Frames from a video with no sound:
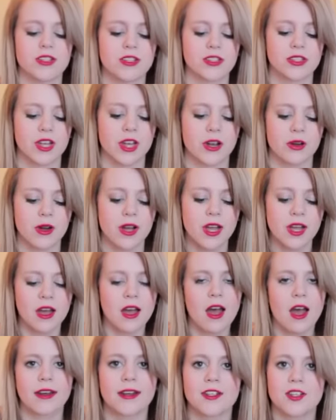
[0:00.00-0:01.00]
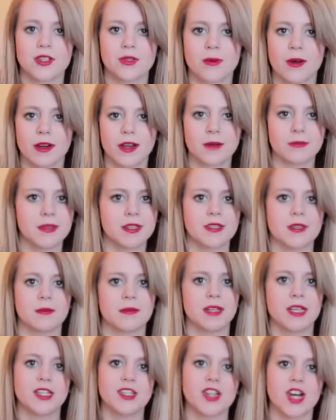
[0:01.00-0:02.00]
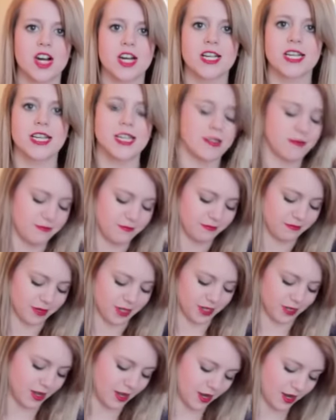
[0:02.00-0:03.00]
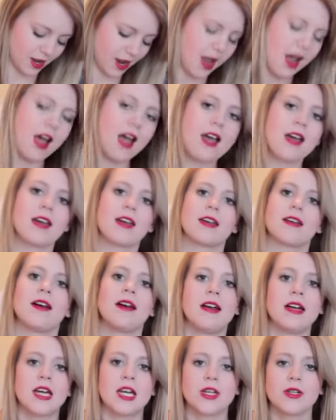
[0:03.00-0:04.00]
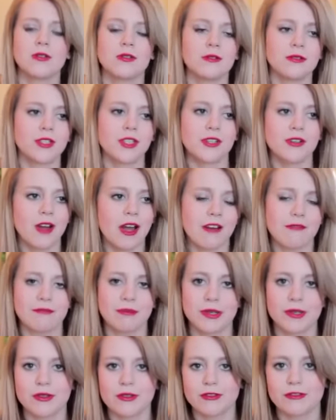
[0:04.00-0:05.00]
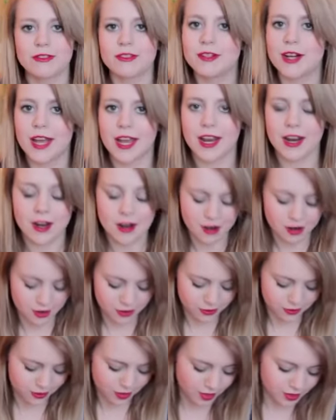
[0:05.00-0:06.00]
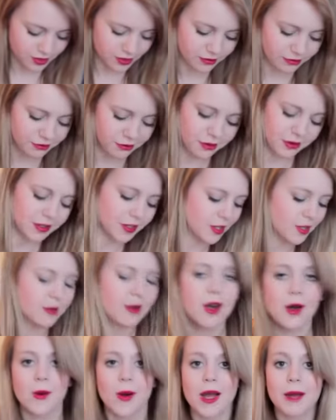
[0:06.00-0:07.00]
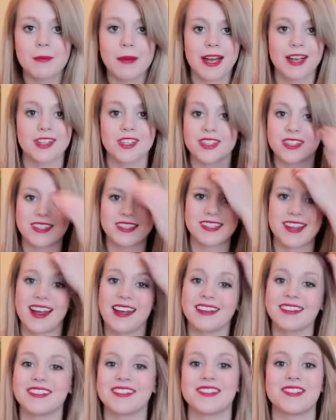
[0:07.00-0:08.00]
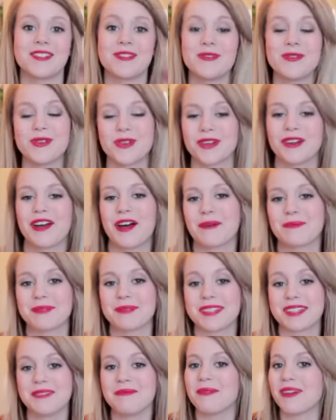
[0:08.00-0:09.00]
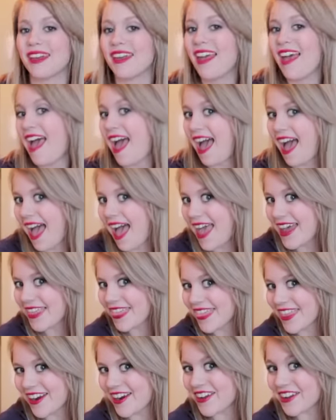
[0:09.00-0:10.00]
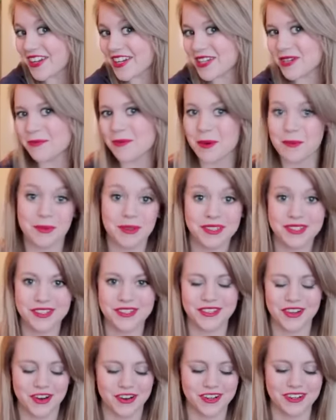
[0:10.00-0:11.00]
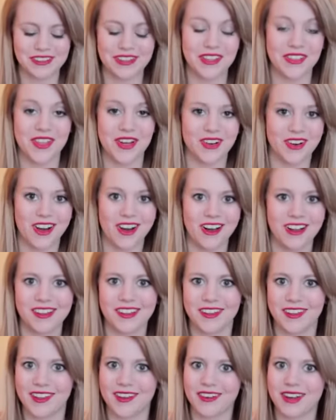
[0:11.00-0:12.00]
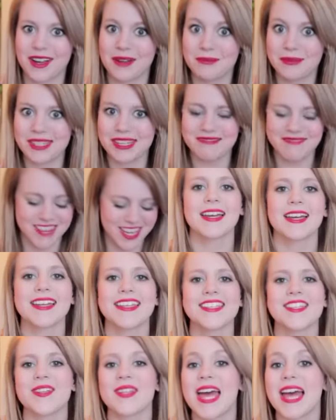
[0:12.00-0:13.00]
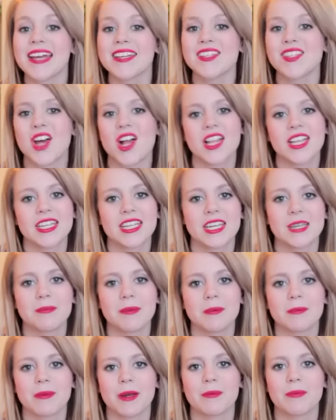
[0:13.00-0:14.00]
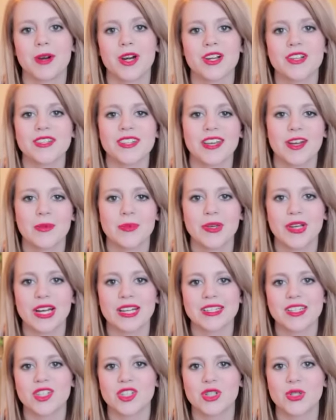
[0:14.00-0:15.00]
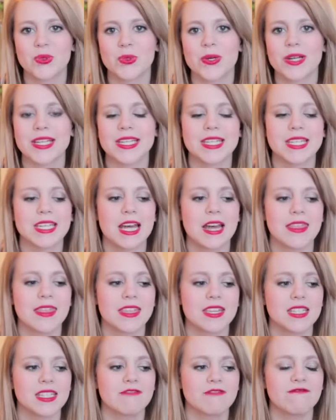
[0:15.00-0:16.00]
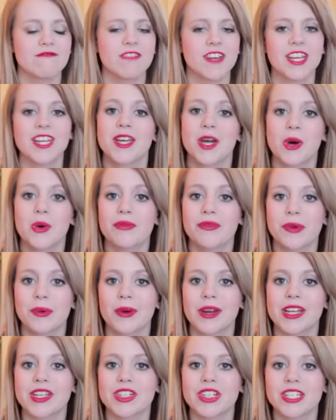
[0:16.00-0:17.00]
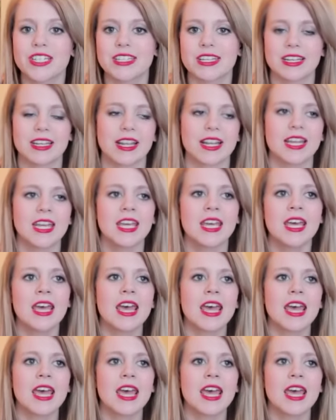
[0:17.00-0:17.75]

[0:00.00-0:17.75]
So I can just walk up to somebody in Target and be like, hi, you have beautiful hair. Who does it for you? Oh, I'm actually a stylist. You should come see me. And then I'll hand them a business card and then they'll call and they'll come see me. So that is all I keep in my purse. I hope you guys enjoyed this video if you were interested in it.